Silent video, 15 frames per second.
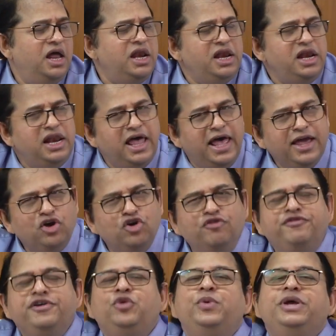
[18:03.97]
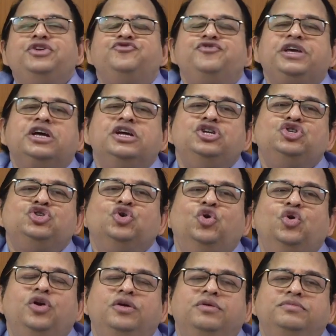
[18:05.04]
lack of inventory
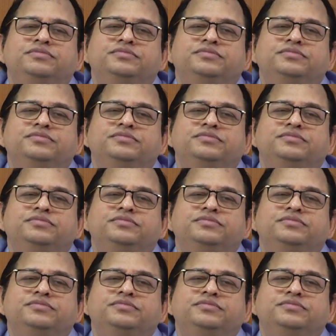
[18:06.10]
control.